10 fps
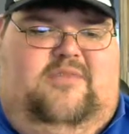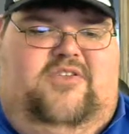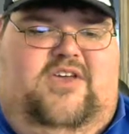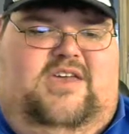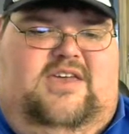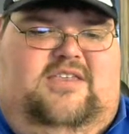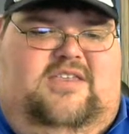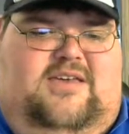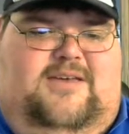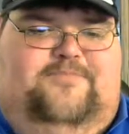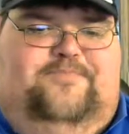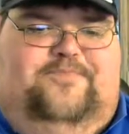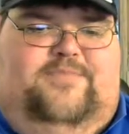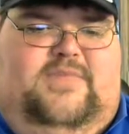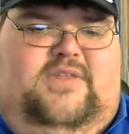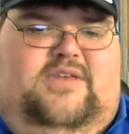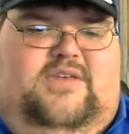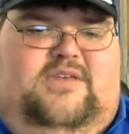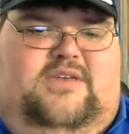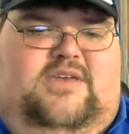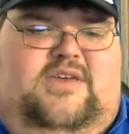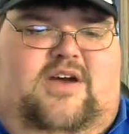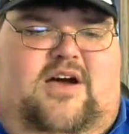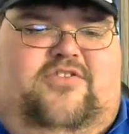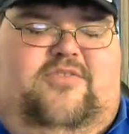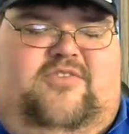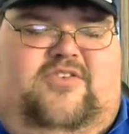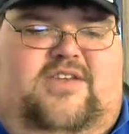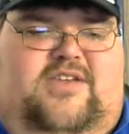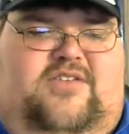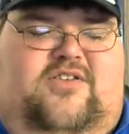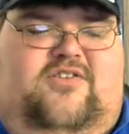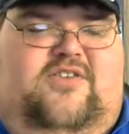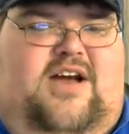thinking that in Gotham City, there's